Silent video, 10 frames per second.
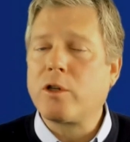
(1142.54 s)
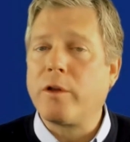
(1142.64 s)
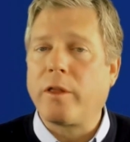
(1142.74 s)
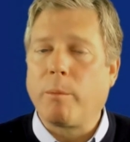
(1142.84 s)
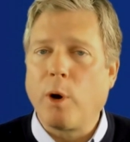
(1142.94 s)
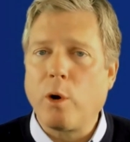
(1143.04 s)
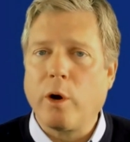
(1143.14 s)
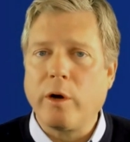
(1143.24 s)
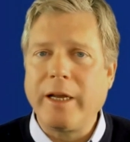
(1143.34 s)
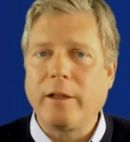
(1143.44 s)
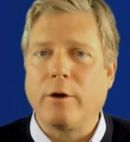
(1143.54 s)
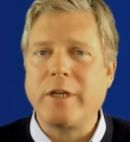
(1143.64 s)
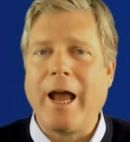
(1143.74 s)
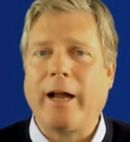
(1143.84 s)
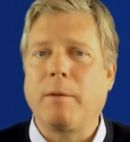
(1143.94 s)
the broker dealers
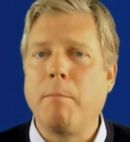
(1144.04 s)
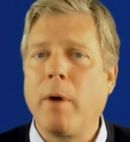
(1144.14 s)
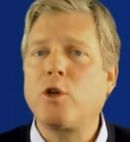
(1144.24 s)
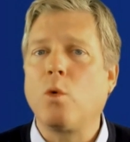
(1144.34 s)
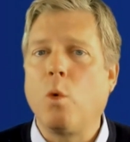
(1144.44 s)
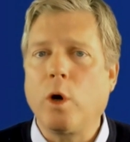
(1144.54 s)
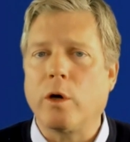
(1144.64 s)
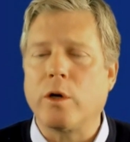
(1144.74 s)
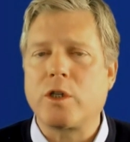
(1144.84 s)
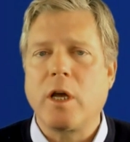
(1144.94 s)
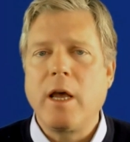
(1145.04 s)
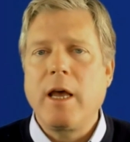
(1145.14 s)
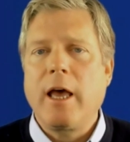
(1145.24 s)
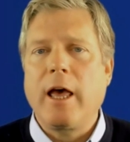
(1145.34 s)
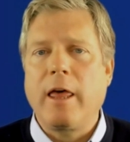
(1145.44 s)
act much worse
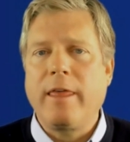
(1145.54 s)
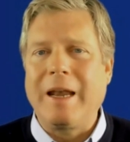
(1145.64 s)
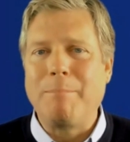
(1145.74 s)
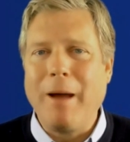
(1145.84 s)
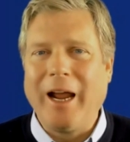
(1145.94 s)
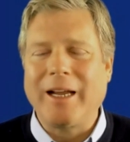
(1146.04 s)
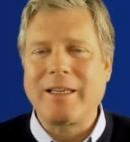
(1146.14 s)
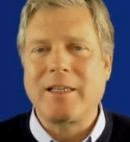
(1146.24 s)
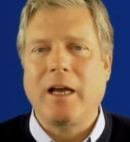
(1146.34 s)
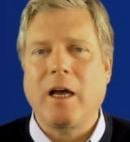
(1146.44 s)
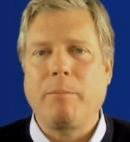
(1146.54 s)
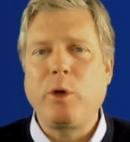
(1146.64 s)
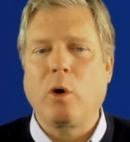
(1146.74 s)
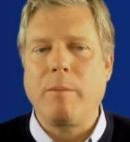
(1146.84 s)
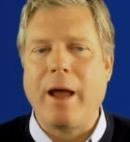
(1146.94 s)
than banks,
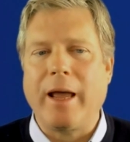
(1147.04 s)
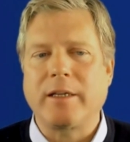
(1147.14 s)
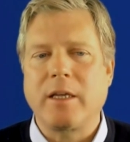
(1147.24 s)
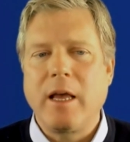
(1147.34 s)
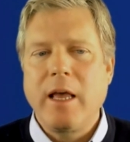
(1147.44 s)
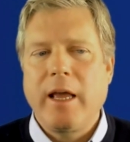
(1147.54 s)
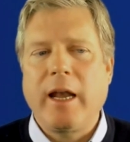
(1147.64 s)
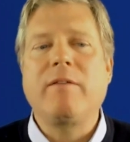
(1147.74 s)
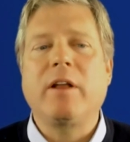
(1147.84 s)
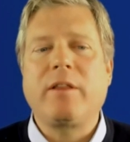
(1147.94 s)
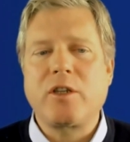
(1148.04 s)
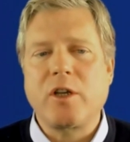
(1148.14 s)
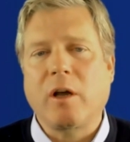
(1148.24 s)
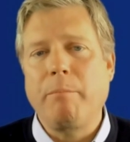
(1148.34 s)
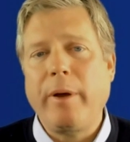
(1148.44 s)
pure banks. In any event, this is a
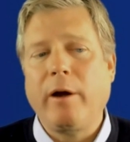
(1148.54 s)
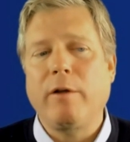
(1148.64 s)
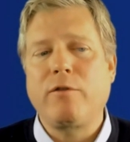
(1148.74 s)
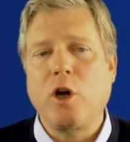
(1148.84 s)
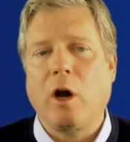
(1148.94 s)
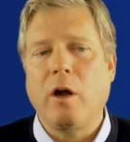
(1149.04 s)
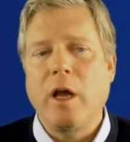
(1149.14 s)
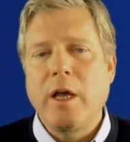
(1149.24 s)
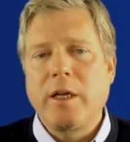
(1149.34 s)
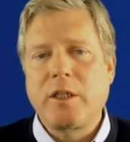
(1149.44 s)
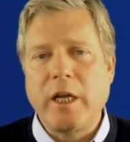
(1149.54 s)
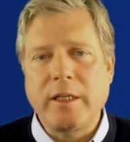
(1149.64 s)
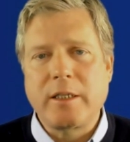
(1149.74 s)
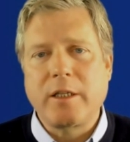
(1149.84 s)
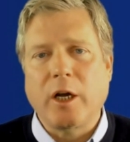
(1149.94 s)
comparative chart
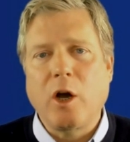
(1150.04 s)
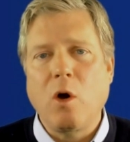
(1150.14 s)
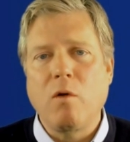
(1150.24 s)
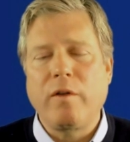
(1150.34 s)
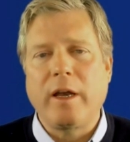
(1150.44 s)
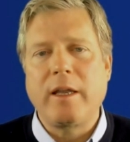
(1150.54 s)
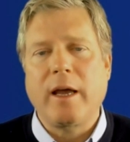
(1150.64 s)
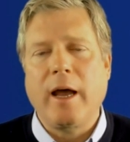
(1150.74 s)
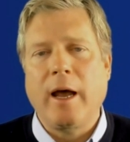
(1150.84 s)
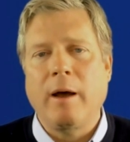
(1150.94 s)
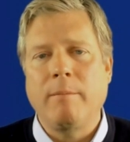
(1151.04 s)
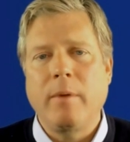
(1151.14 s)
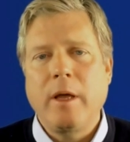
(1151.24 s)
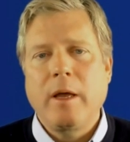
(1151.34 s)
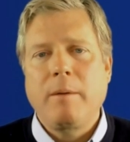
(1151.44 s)
since the COVID
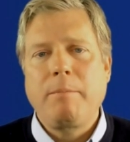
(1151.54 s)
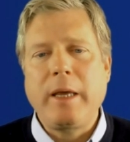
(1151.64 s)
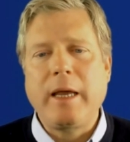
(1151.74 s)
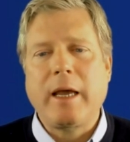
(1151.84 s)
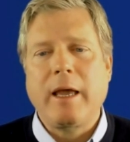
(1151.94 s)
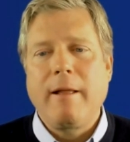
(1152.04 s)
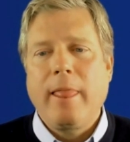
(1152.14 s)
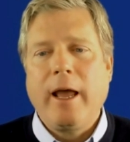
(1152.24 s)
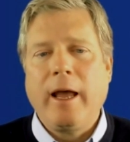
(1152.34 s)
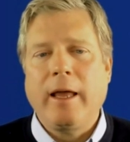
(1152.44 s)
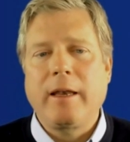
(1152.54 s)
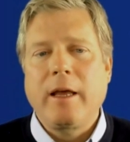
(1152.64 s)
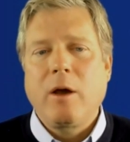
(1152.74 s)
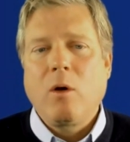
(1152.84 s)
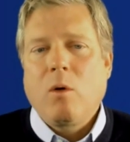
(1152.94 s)
peak. And
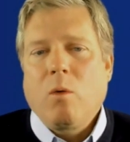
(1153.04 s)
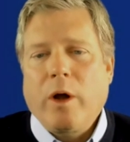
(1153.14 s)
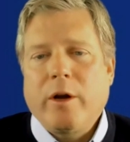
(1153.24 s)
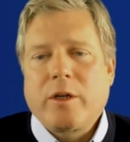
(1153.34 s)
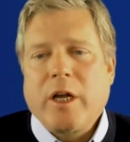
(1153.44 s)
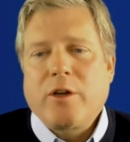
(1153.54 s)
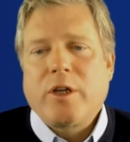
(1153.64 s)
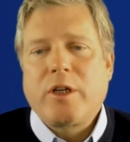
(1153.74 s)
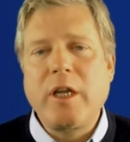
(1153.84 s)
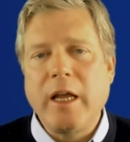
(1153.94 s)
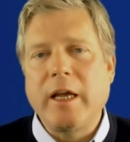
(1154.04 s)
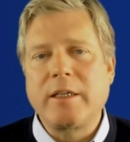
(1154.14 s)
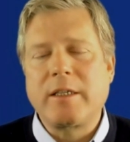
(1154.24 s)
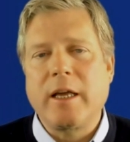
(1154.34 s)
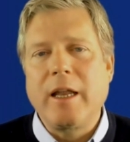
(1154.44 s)
what you're essentially seeing is
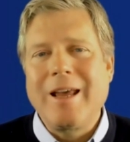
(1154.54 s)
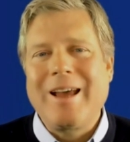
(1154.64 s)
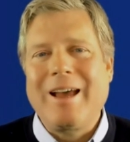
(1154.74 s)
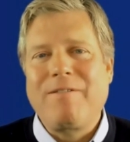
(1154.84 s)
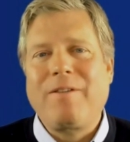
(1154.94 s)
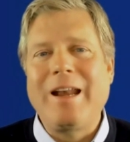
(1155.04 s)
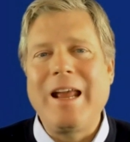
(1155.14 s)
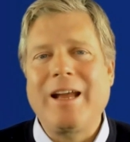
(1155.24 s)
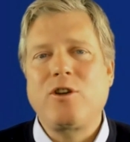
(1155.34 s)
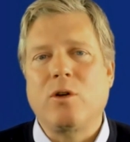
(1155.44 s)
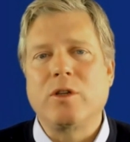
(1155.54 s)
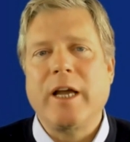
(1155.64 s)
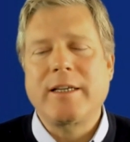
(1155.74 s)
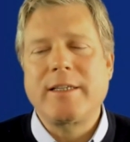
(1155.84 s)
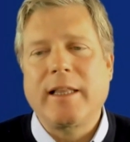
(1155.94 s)
that financials,
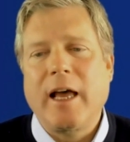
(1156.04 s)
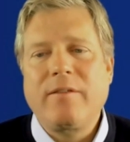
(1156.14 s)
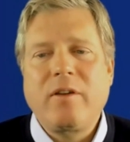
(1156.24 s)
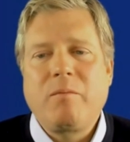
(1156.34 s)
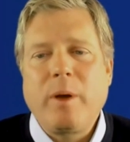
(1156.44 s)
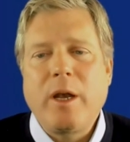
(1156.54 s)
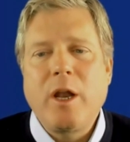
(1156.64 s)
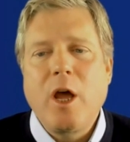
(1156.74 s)
XLF, have been